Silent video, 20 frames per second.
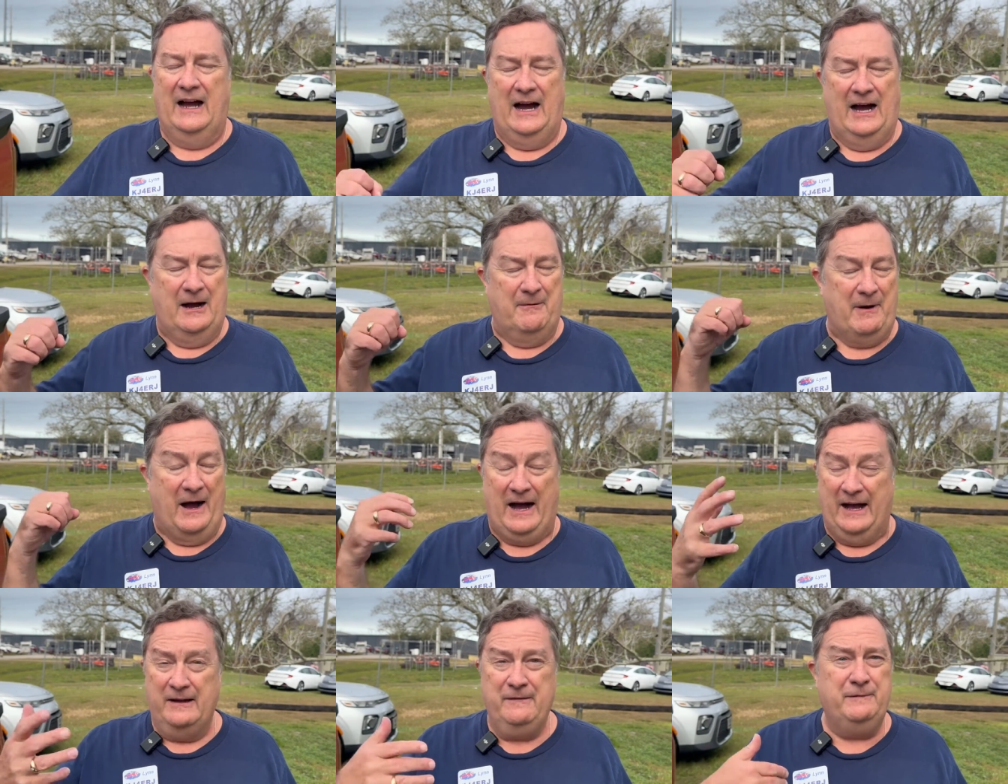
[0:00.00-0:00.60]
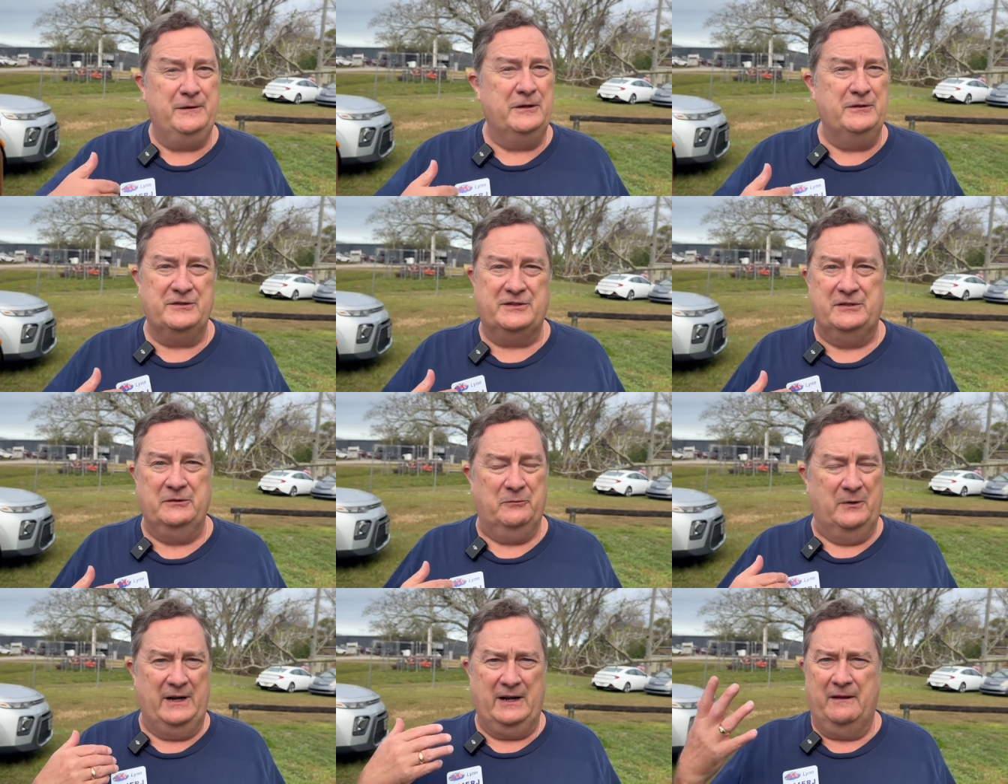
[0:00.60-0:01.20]
Um, I've used
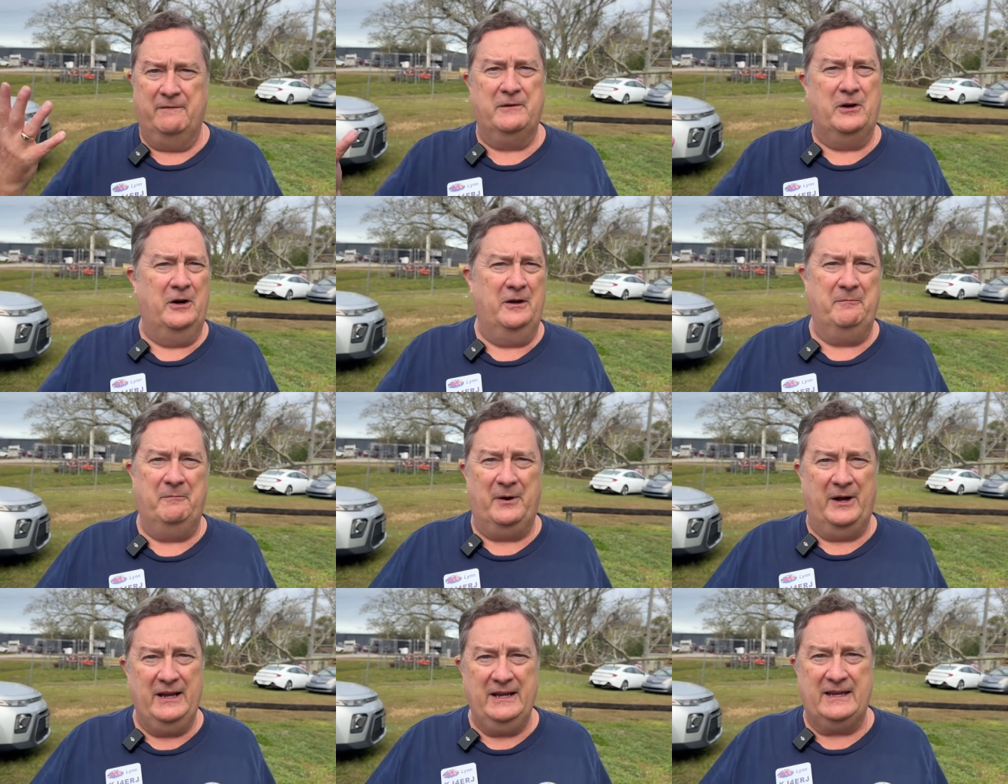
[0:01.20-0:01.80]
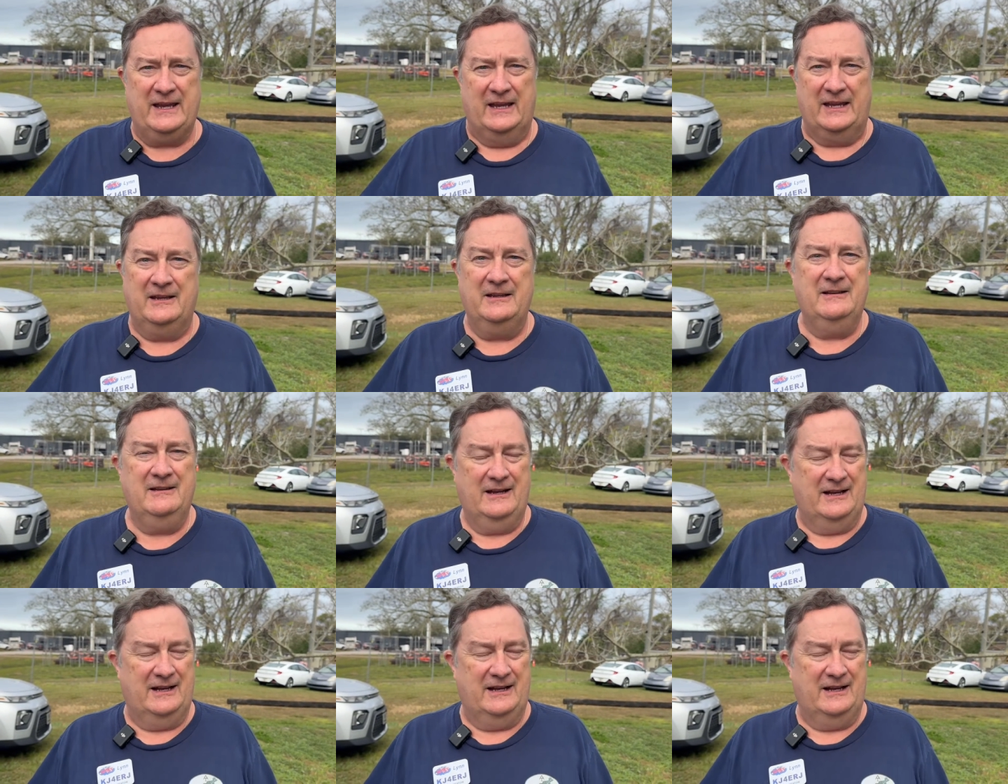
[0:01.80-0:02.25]
it when I've gone biking.